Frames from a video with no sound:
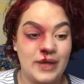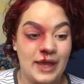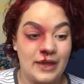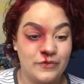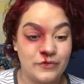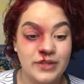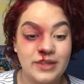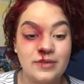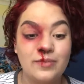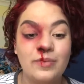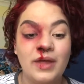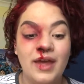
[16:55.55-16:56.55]
and a
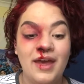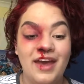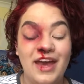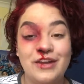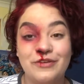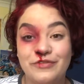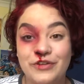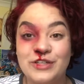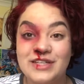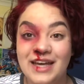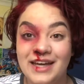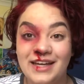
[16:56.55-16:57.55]
routine with these
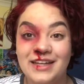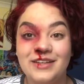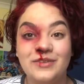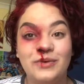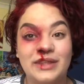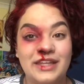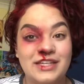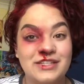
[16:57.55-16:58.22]
videos.